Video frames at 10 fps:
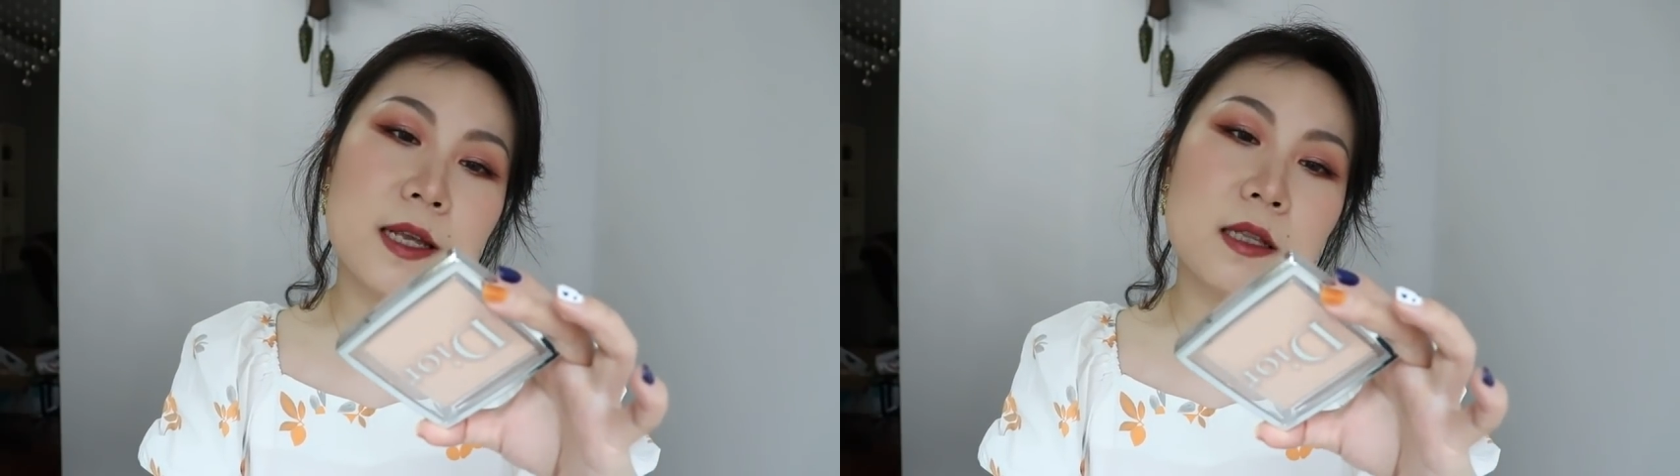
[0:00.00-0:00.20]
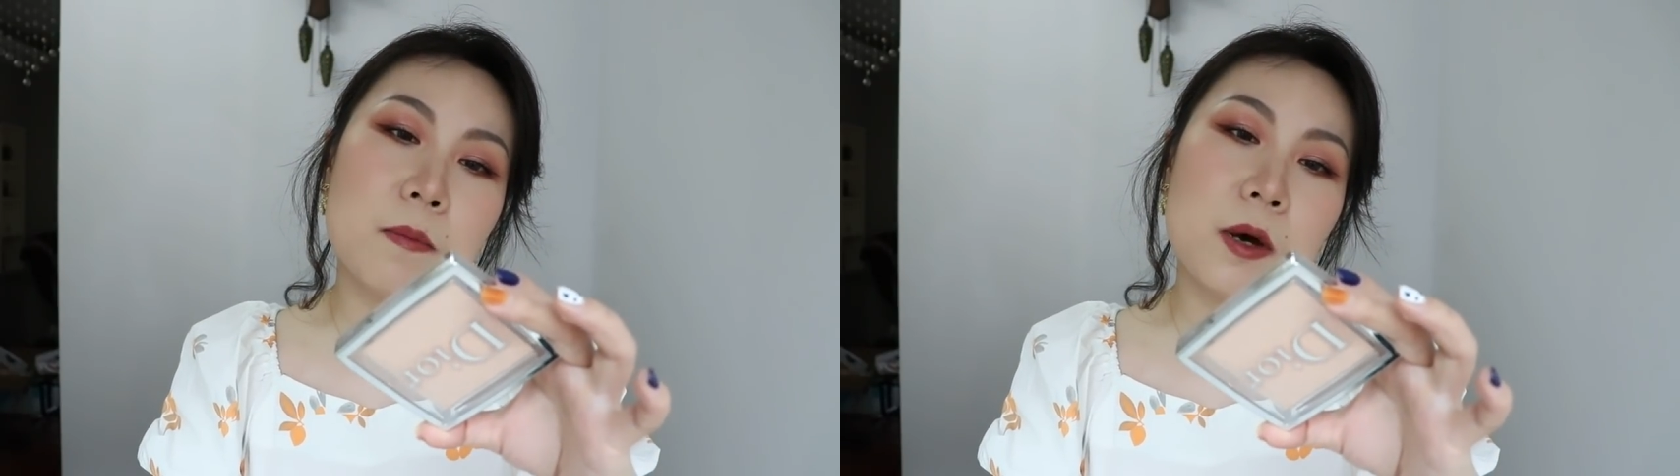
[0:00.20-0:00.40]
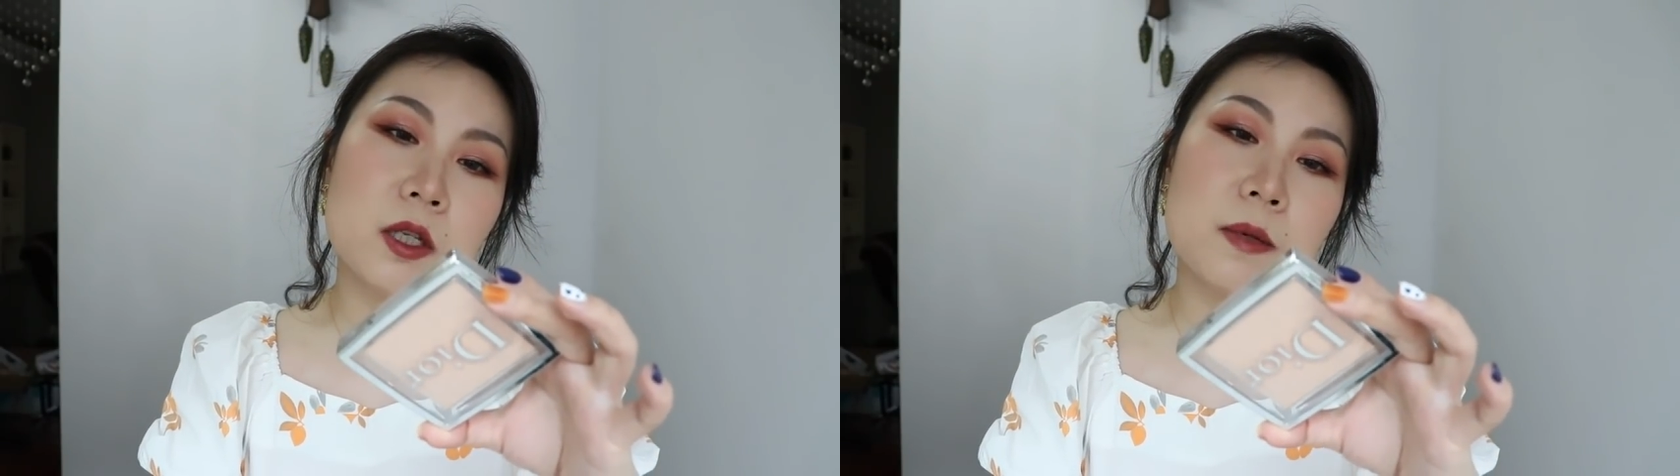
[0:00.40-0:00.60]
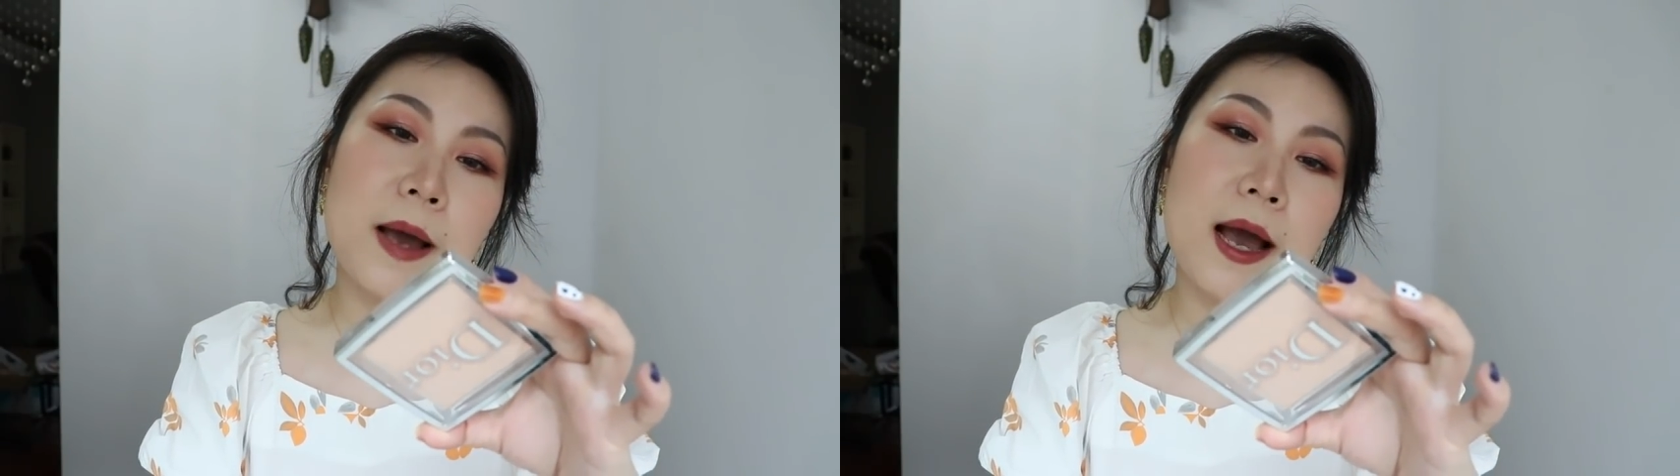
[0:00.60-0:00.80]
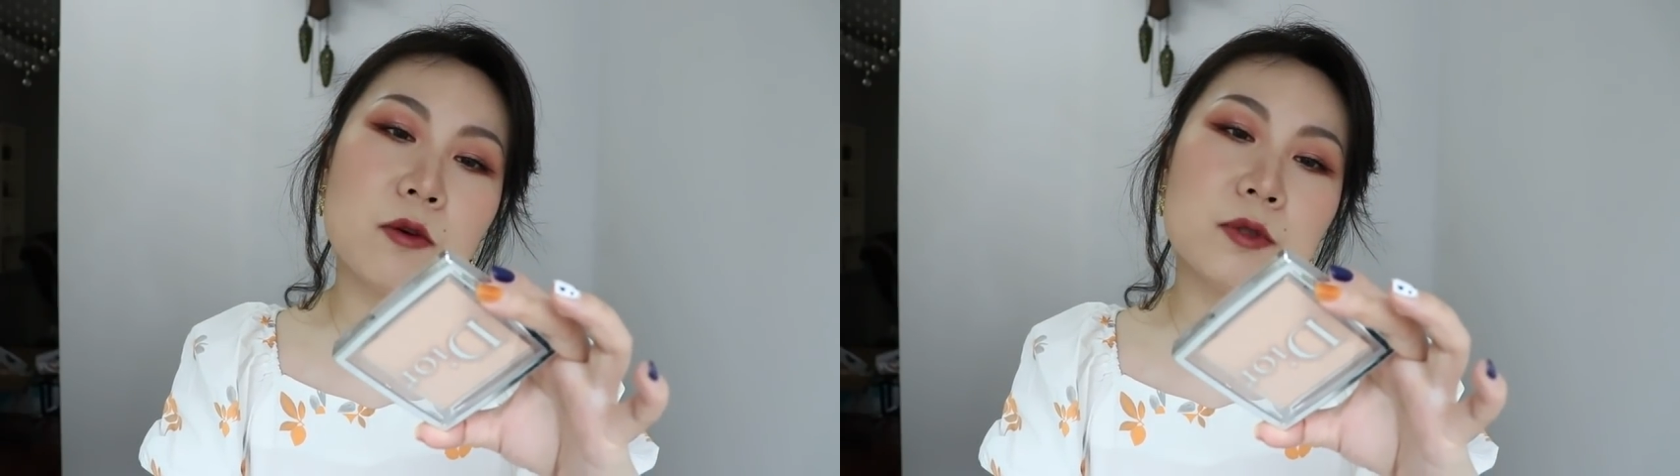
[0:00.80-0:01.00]
and Body
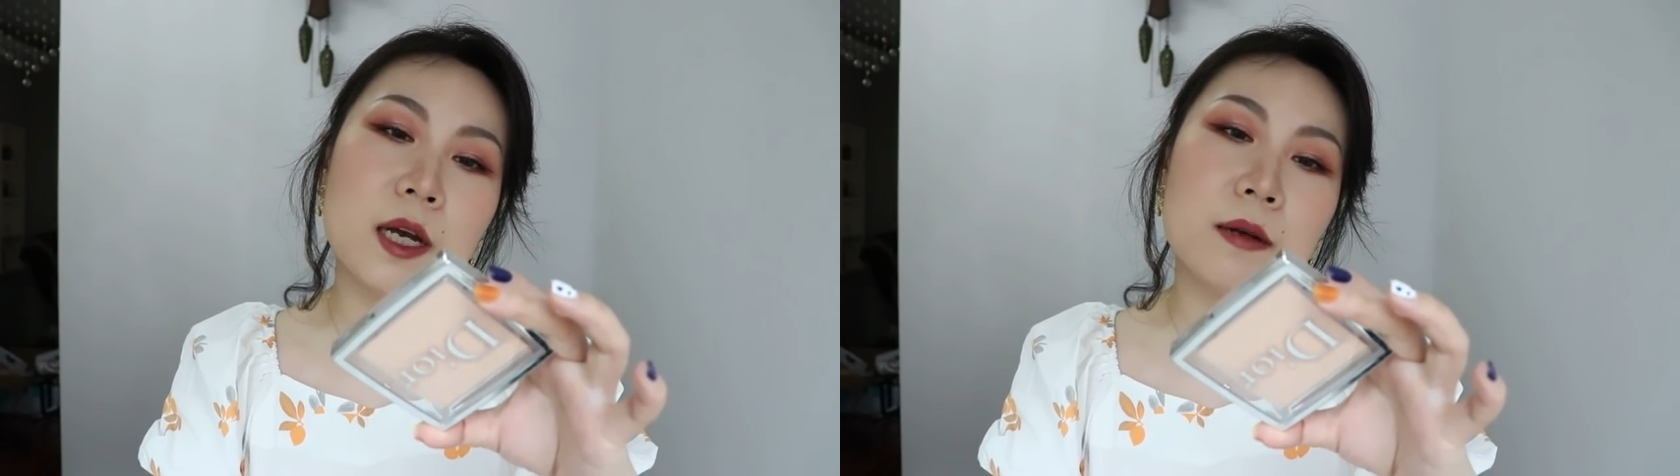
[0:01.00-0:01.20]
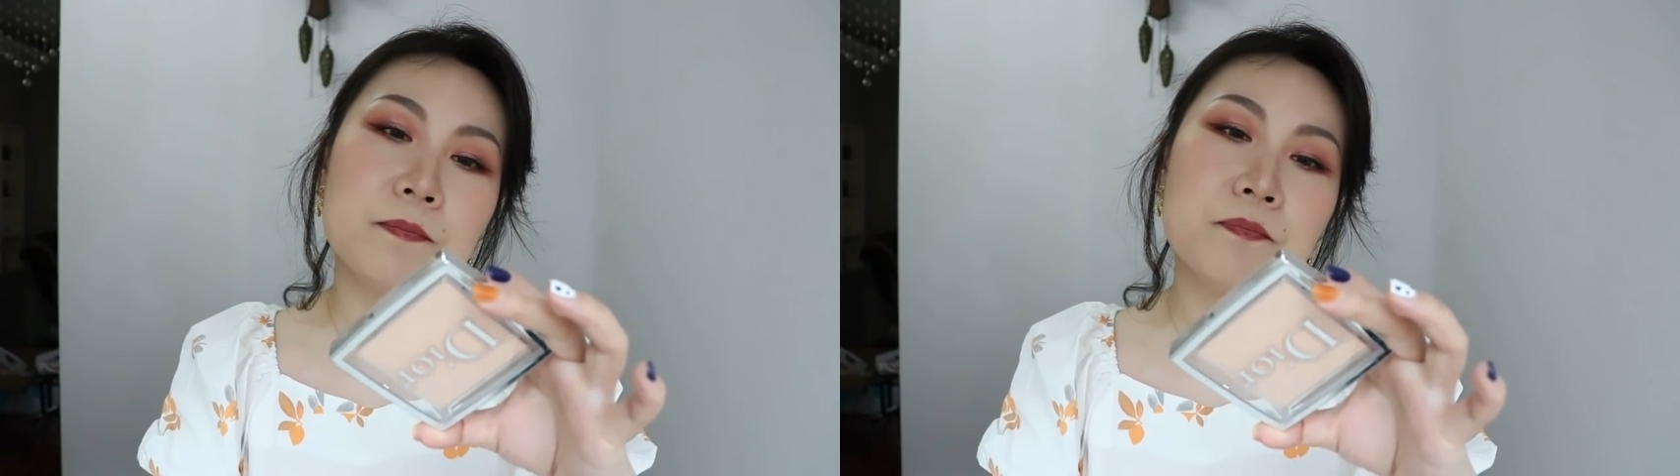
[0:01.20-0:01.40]
Powder.